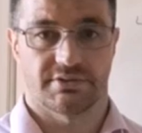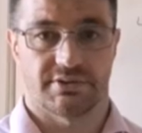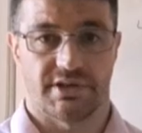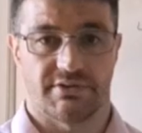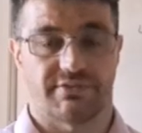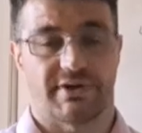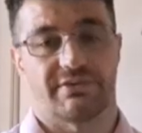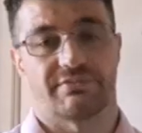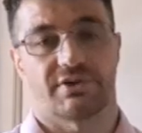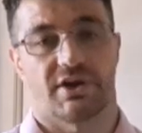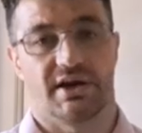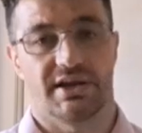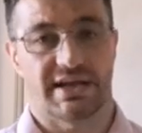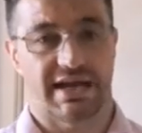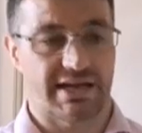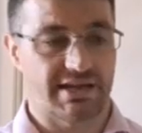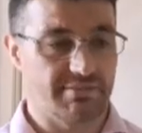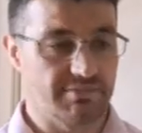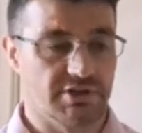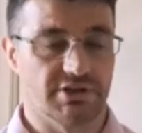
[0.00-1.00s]
If I've got an
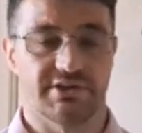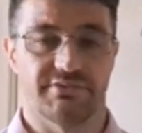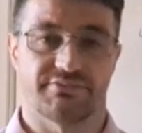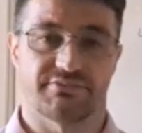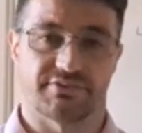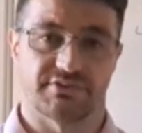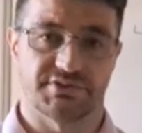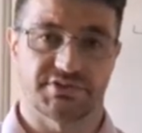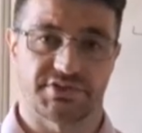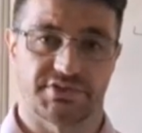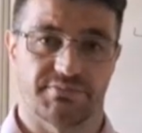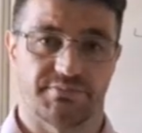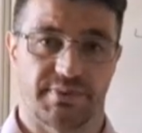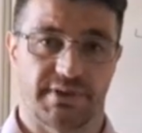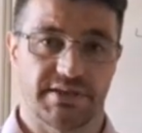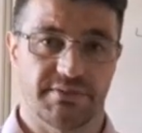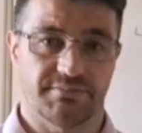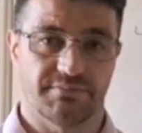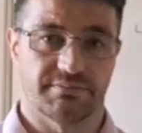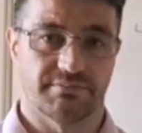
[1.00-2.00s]
animal in front of
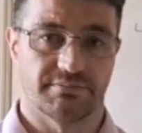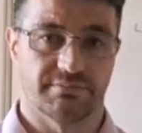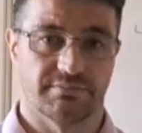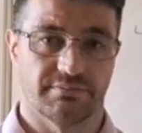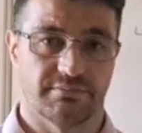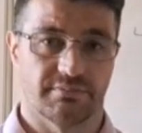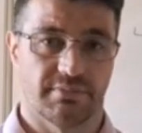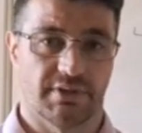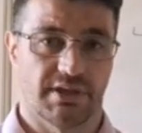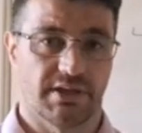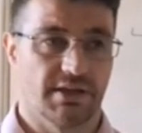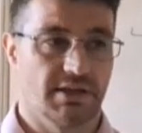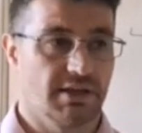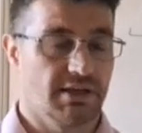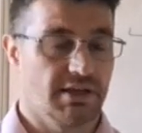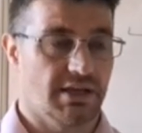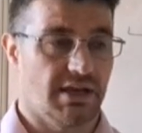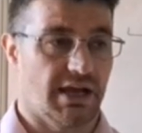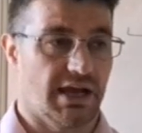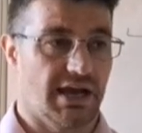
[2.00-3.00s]
me
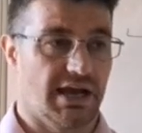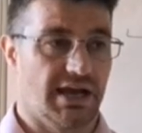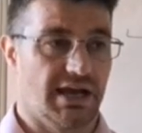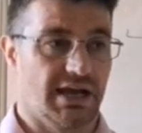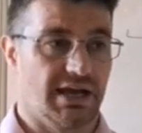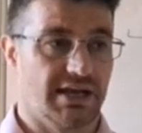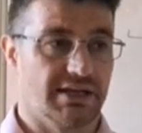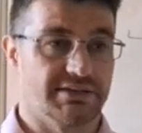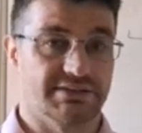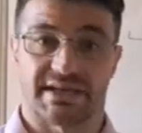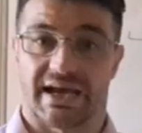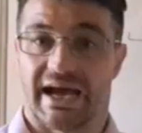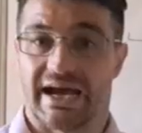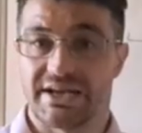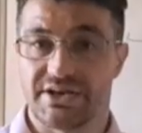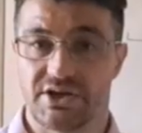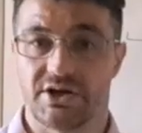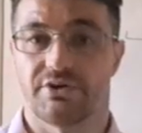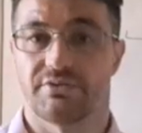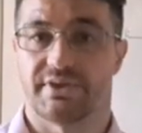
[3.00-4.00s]
and
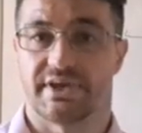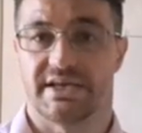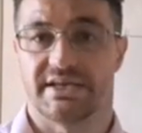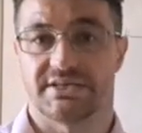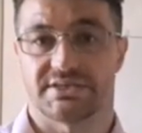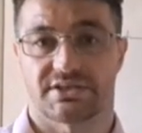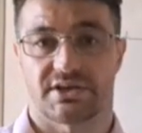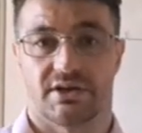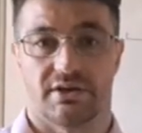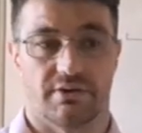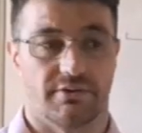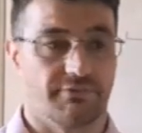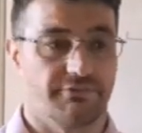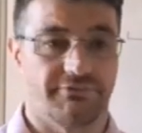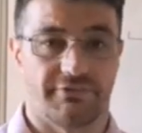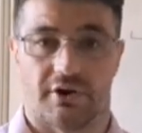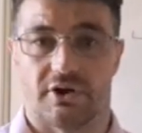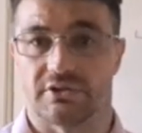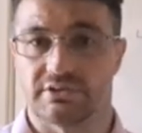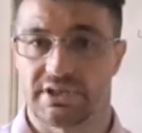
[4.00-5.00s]
I know that it's got
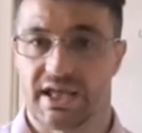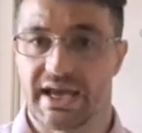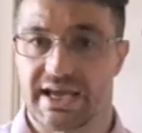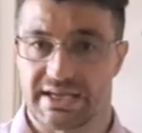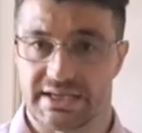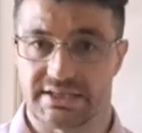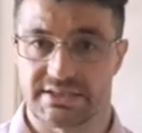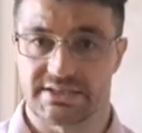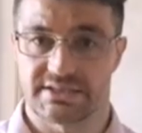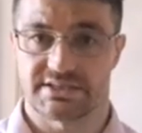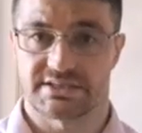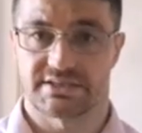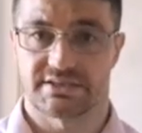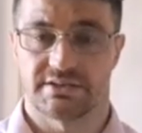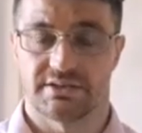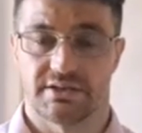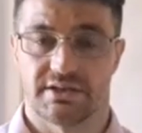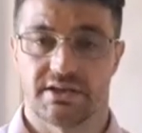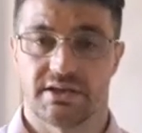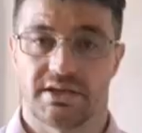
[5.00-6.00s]
4 legs,
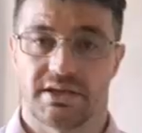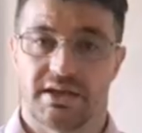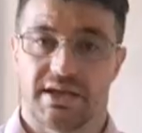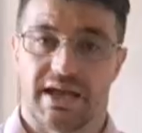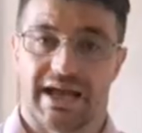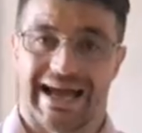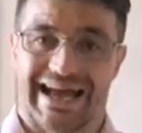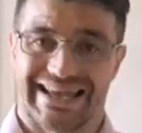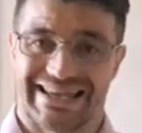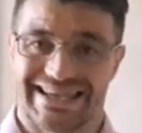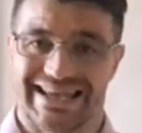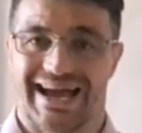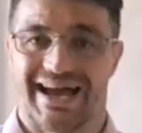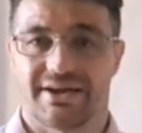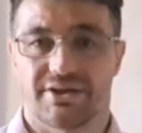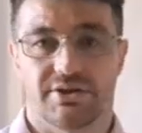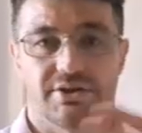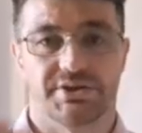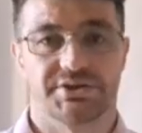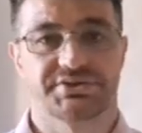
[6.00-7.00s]
I
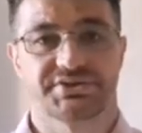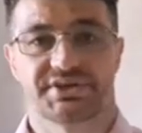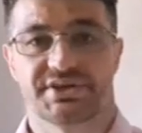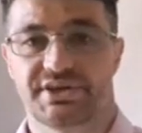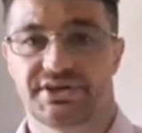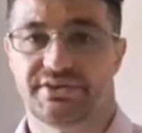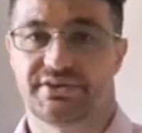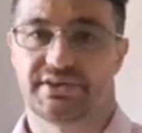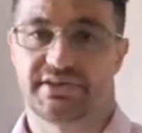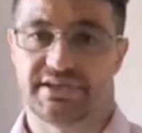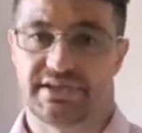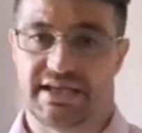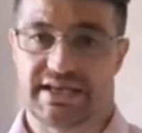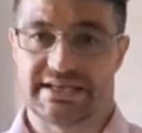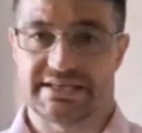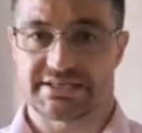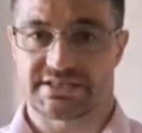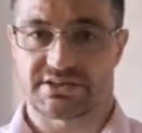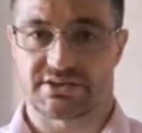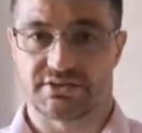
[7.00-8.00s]
cannot assert that
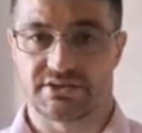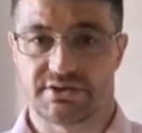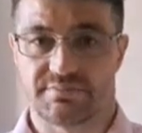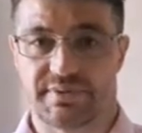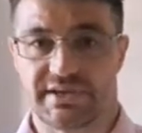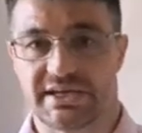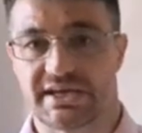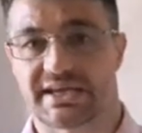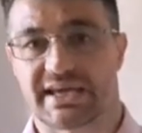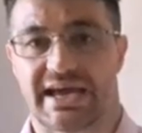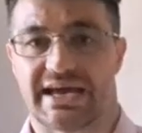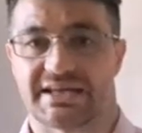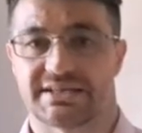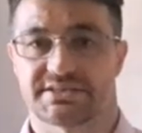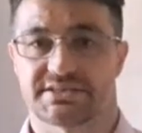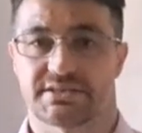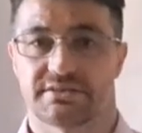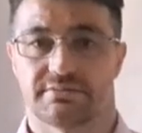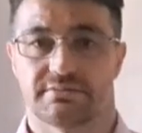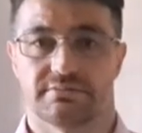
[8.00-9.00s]
it's going to be a
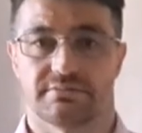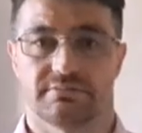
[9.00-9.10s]
cat.